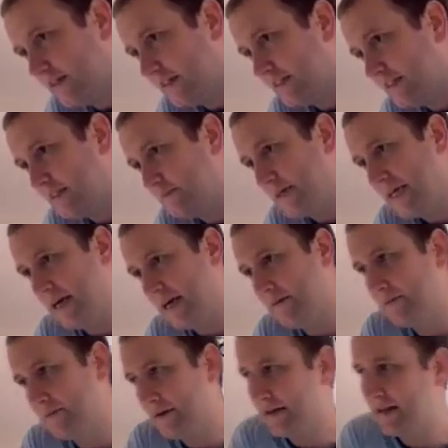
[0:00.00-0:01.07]

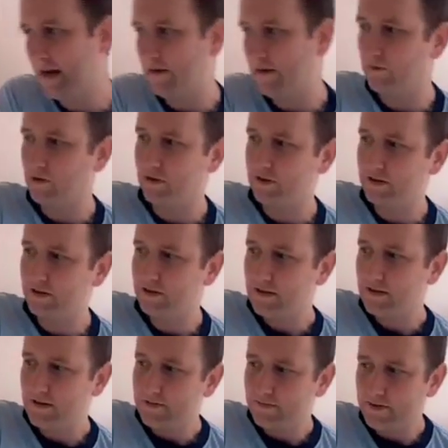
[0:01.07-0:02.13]
TCP/IP networking,
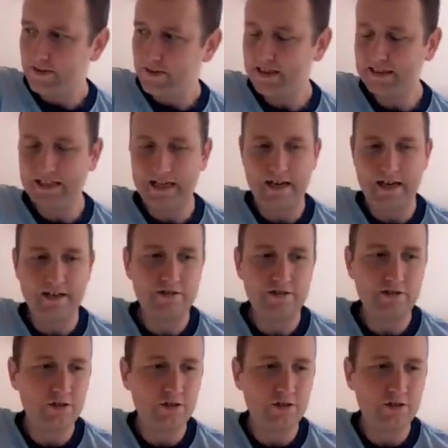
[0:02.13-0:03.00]
things like that.